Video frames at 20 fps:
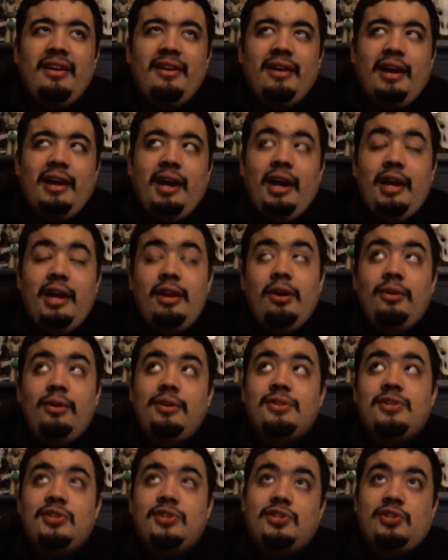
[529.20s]
I know
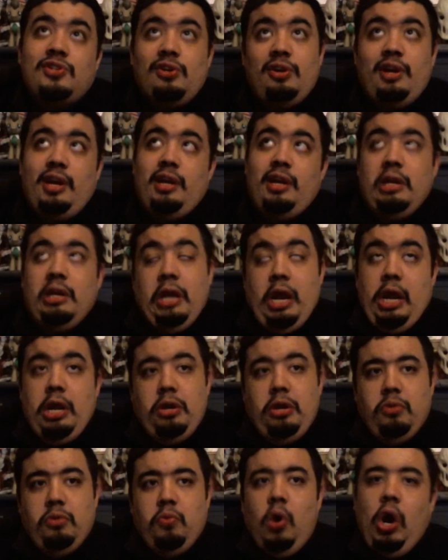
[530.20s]
there's a certain
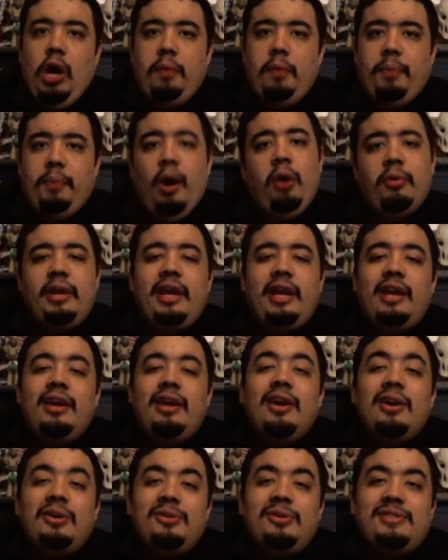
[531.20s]
NY Pony
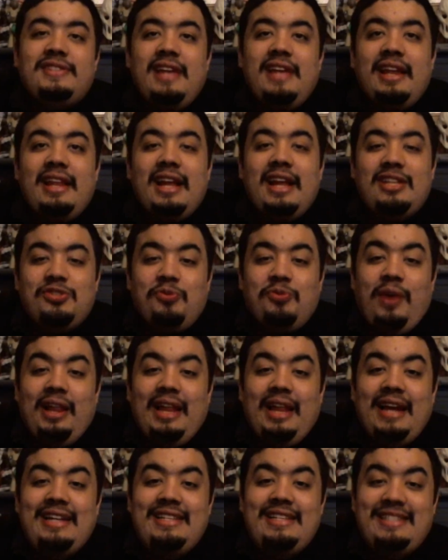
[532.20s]
who said that
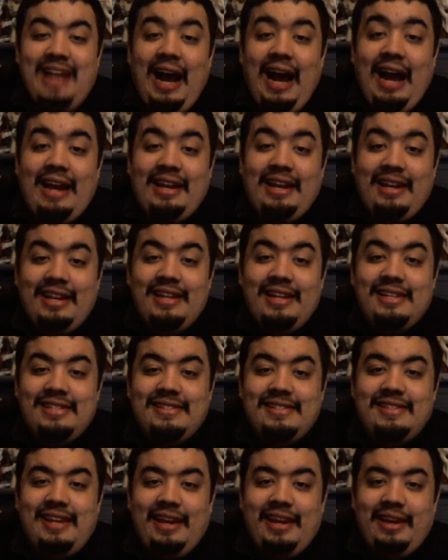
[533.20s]
Twilight died in this
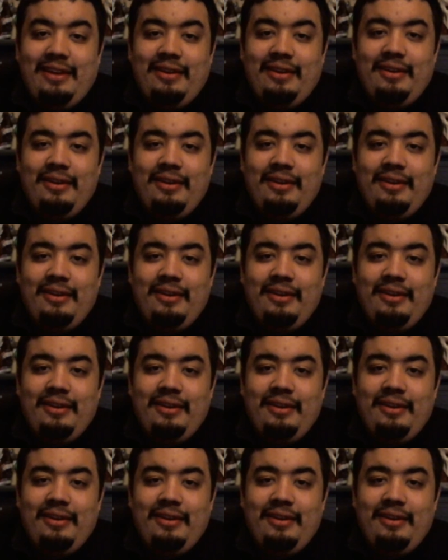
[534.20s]
scene.